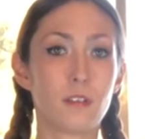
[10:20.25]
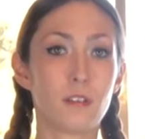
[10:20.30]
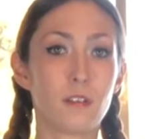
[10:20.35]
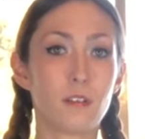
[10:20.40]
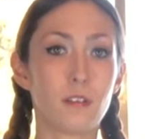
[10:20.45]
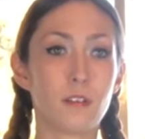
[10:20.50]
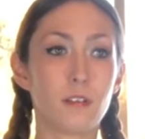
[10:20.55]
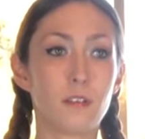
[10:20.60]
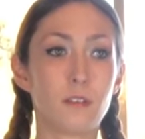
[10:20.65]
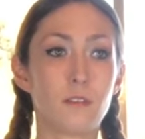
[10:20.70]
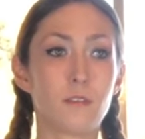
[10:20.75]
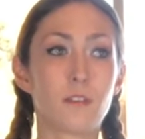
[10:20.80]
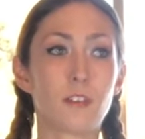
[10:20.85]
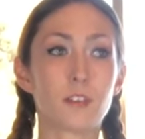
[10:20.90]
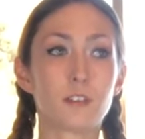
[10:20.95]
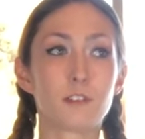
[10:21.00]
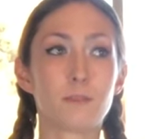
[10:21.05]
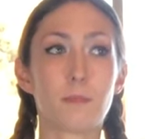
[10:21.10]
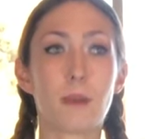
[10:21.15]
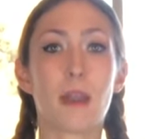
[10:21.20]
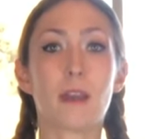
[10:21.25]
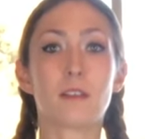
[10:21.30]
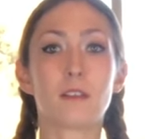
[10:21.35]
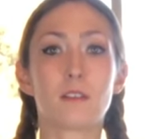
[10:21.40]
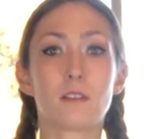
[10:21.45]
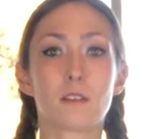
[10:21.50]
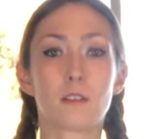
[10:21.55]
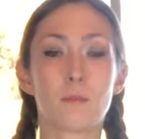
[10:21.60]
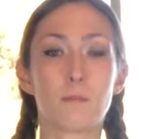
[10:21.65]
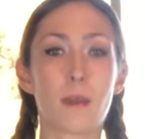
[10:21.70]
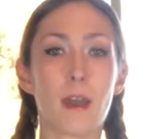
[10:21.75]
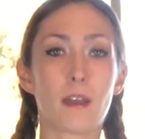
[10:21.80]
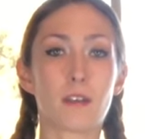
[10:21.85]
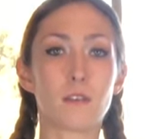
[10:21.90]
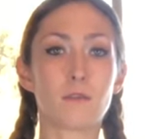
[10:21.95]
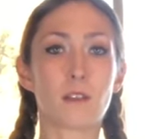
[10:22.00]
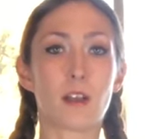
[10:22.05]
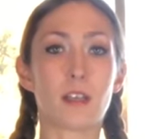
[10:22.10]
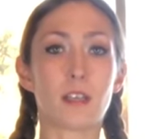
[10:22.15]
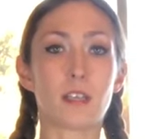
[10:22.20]
the fierce battler or
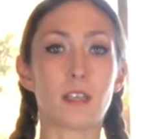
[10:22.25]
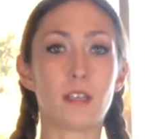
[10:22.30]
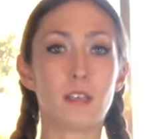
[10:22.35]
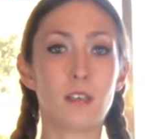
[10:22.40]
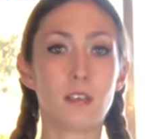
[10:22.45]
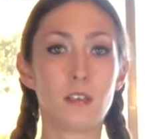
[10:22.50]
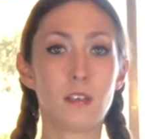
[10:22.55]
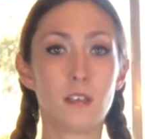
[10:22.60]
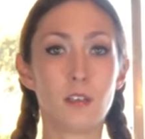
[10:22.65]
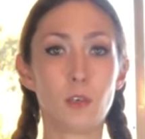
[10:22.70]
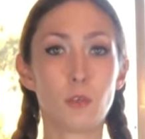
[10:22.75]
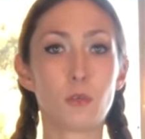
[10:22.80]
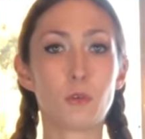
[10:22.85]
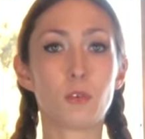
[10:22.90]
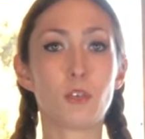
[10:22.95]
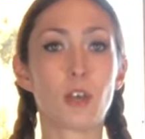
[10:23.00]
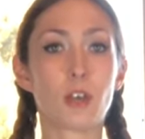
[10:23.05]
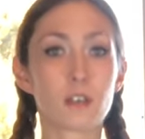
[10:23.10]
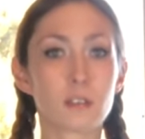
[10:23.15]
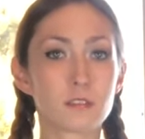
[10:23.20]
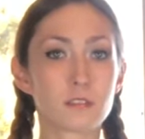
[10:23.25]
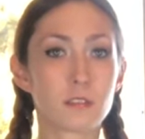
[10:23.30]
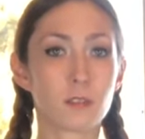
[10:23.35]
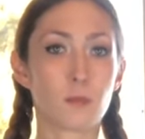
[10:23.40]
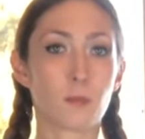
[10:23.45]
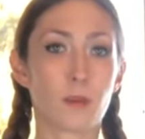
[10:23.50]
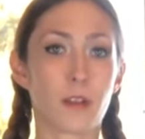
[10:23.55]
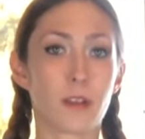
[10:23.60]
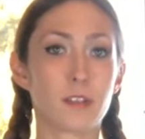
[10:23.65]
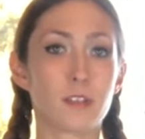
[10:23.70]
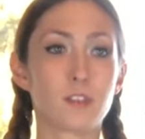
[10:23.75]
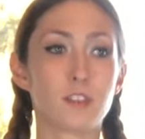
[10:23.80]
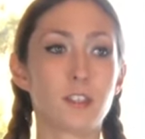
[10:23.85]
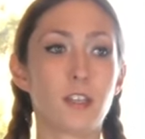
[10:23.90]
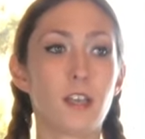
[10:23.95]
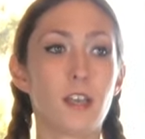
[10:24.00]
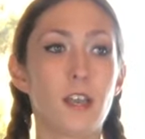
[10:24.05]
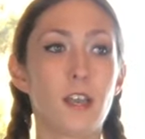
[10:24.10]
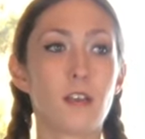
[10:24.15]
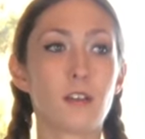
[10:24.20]
battle-ready, who guards the bridge.
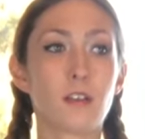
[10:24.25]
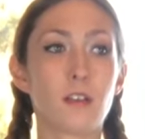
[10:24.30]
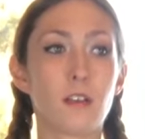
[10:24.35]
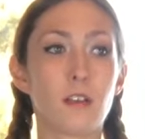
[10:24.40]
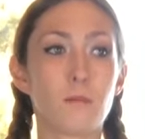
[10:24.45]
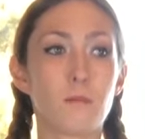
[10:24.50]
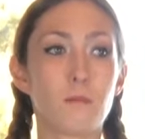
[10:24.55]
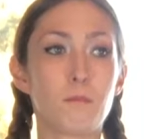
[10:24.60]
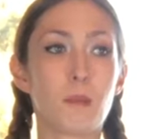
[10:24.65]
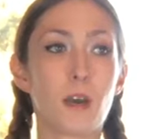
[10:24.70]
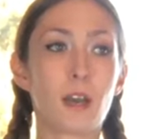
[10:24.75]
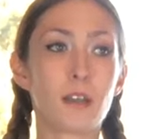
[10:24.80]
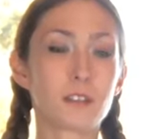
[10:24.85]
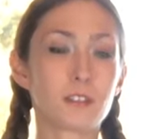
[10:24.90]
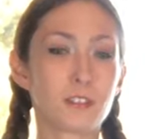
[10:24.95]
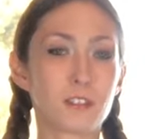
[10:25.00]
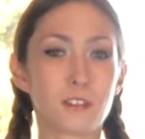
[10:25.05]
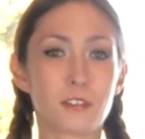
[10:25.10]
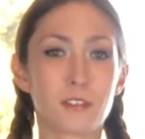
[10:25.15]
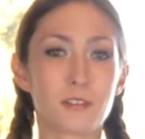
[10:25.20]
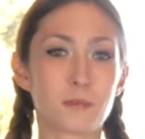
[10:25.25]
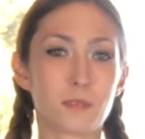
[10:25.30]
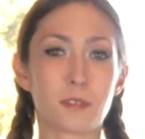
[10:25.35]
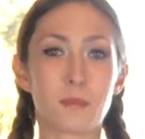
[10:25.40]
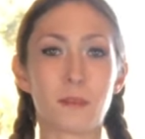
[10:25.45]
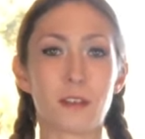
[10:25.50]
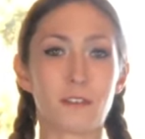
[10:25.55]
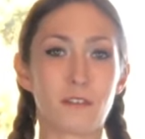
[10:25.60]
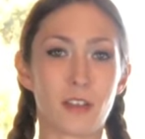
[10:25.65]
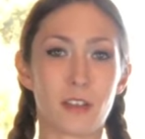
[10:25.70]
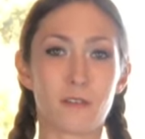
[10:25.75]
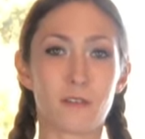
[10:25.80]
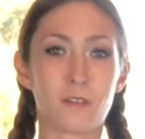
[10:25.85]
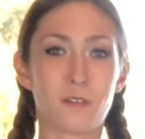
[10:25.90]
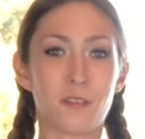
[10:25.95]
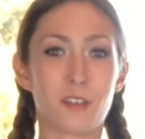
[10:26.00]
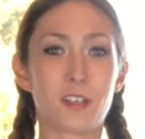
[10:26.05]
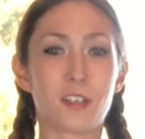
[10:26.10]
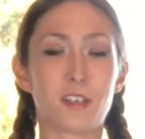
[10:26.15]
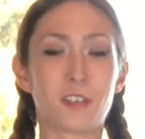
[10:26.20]
And Modgoth is one of my favorite
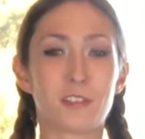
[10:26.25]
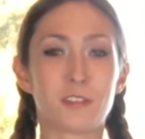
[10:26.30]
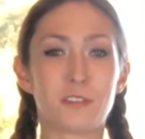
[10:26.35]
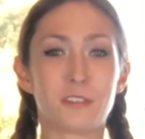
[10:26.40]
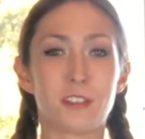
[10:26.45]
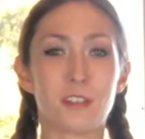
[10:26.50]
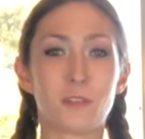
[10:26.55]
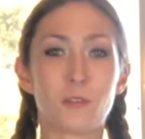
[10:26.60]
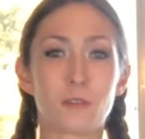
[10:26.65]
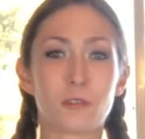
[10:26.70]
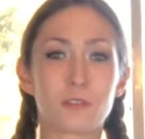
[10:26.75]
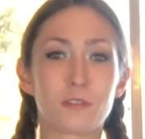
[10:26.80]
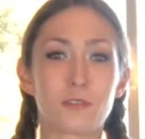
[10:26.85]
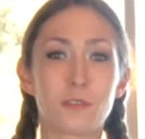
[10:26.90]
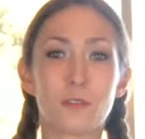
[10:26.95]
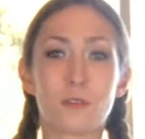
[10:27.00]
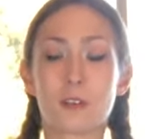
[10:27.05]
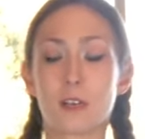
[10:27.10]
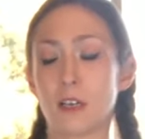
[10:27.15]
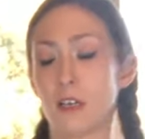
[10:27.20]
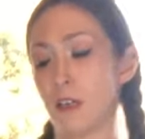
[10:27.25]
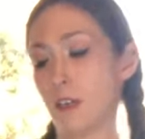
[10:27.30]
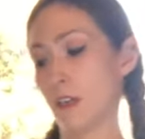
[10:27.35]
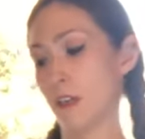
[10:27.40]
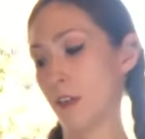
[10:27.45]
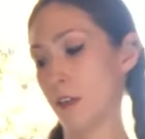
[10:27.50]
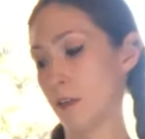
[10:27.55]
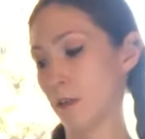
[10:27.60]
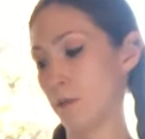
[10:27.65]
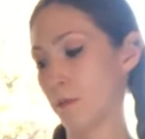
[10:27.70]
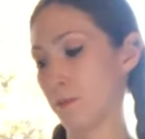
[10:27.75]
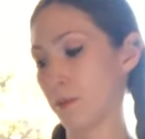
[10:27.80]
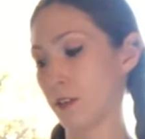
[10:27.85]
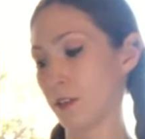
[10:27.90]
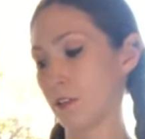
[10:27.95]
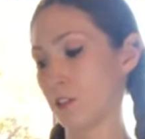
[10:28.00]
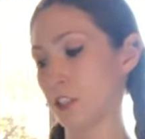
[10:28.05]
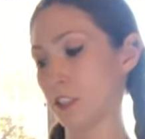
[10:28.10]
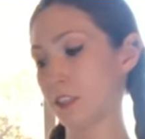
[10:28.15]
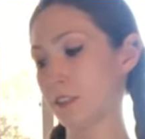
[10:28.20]
figures in Norse lore,
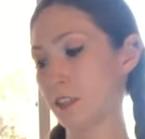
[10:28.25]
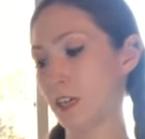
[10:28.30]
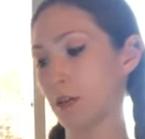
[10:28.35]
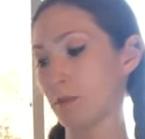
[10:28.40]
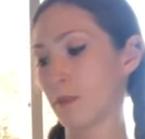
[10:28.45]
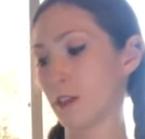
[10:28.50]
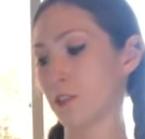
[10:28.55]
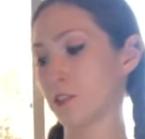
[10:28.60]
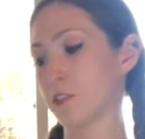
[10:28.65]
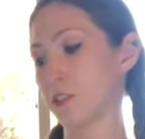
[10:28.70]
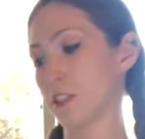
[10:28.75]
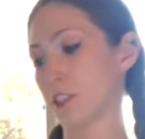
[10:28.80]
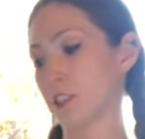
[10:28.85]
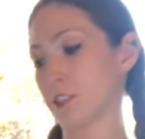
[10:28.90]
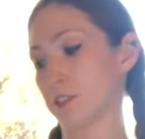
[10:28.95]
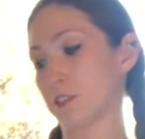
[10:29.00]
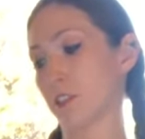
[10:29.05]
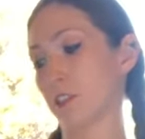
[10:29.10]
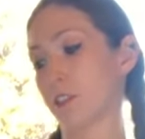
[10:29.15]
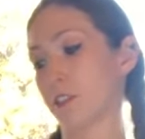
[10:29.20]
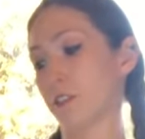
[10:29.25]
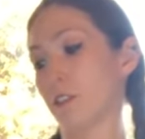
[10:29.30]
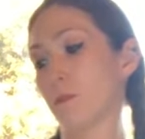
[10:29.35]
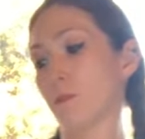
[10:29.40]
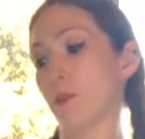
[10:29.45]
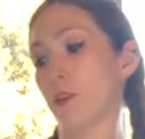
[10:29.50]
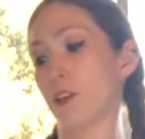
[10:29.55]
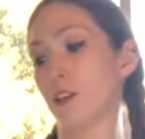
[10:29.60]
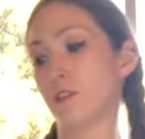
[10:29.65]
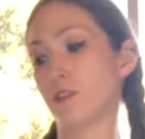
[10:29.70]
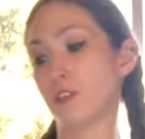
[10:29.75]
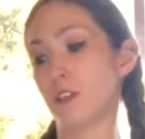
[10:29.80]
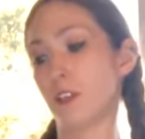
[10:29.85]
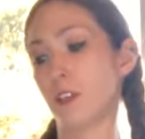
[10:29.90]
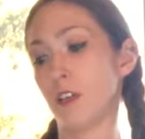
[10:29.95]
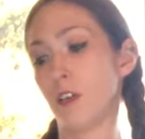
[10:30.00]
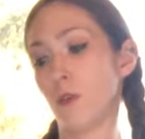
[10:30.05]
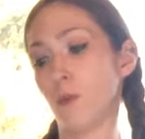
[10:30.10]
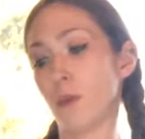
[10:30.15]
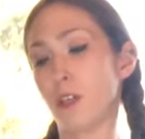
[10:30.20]
but she's not mentioned here as guarding the bridge.
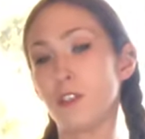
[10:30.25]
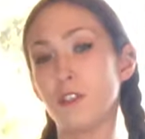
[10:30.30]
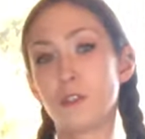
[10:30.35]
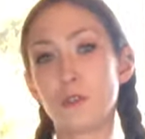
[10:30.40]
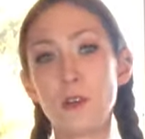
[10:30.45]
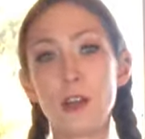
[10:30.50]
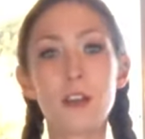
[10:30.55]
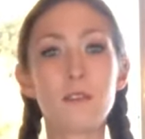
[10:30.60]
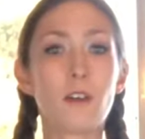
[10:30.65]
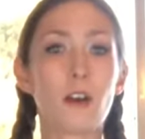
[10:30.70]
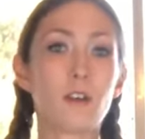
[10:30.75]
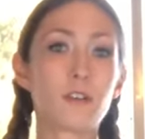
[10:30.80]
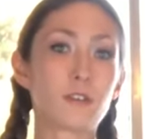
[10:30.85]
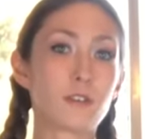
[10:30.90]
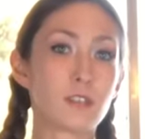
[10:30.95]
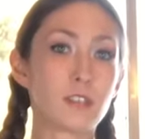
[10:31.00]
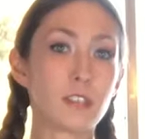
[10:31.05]
We do have other